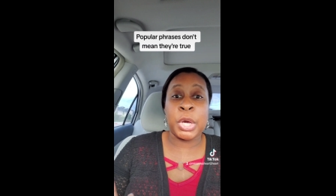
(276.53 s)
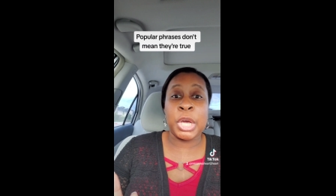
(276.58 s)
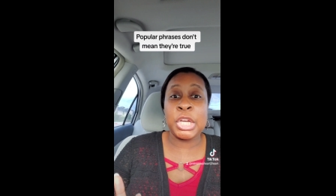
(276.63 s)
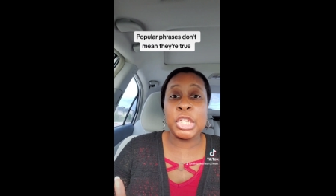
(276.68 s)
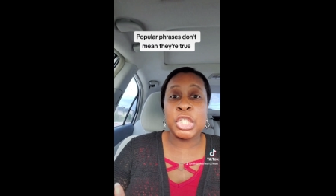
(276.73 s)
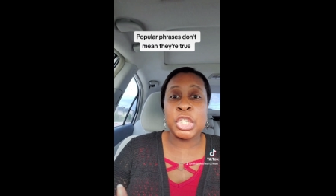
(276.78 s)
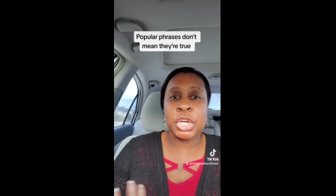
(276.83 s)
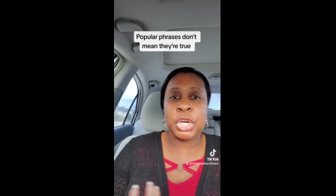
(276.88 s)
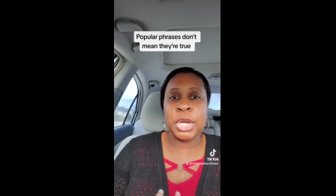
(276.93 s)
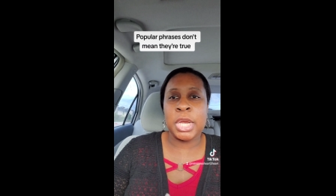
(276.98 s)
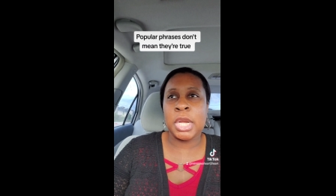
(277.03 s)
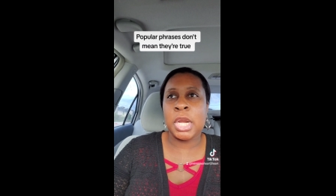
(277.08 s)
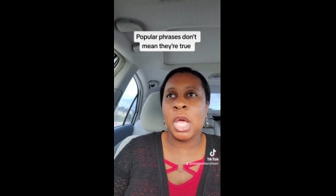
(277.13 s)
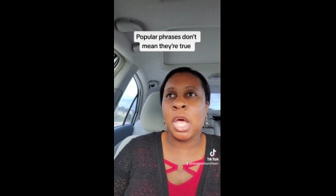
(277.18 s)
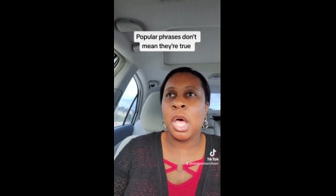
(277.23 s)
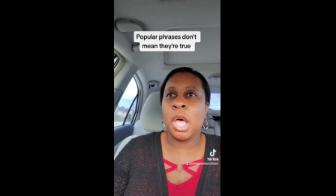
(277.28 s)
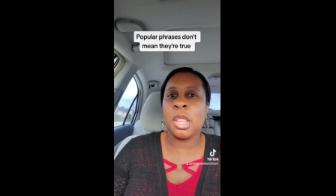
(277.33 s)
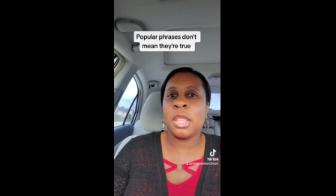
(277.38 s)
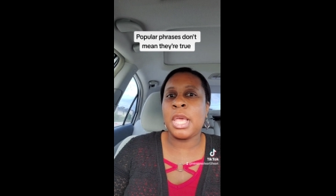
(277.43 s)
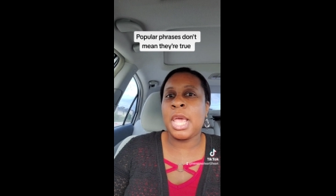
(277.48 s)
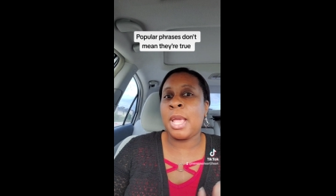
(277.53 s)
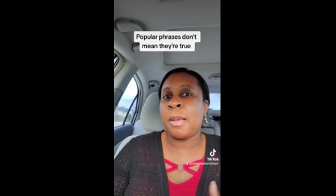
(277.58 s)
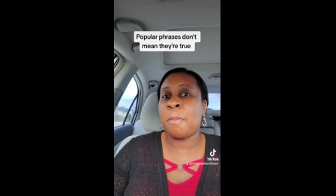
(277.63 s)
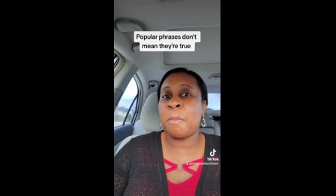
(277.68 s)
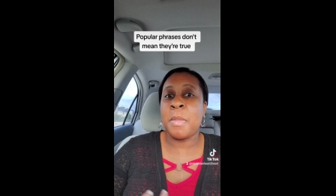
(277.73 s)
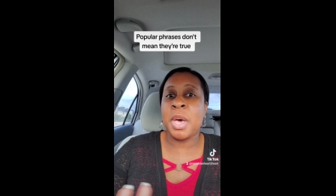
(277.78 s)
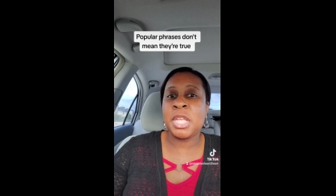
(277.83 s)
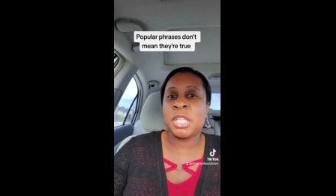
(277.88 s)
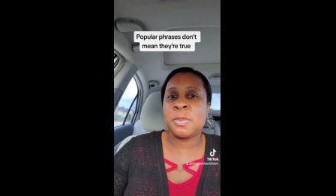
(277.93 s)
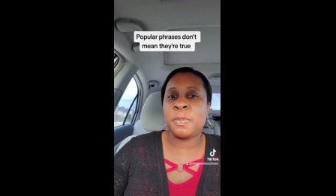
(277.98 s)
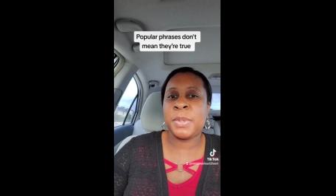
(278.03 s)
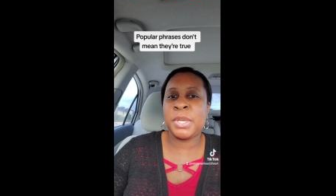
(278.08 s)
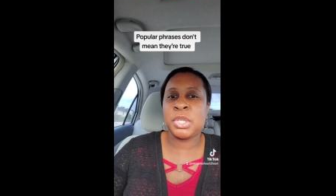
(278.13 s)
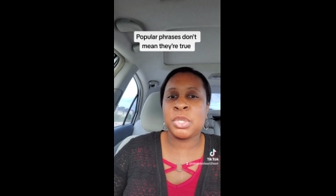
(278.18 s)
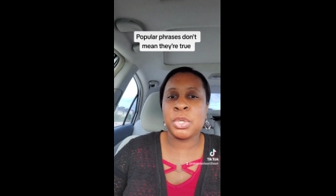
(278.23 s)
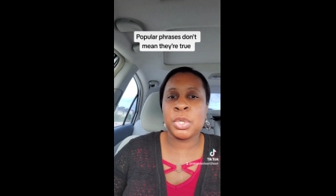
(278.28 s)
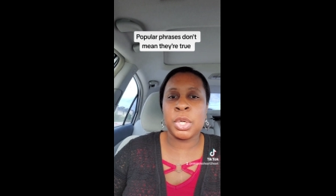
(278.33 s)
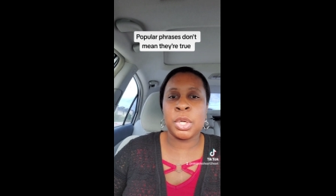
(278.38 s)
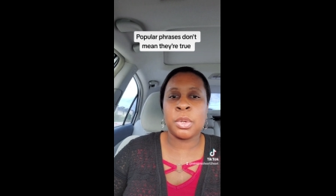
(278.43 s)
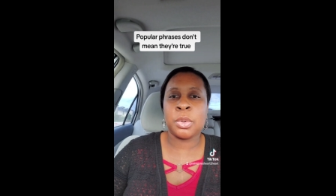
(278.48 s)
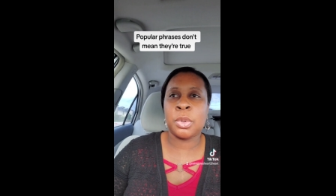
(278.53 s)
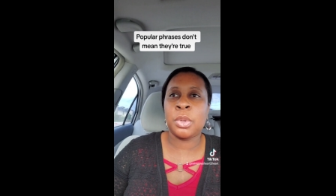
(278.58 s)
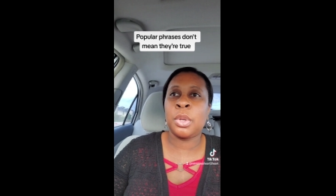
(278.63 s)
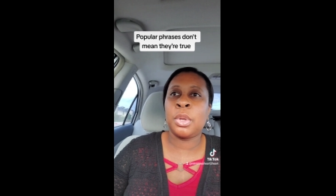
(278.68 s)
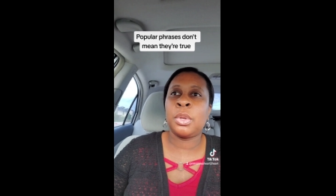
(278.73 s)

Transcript: preacher and it must be true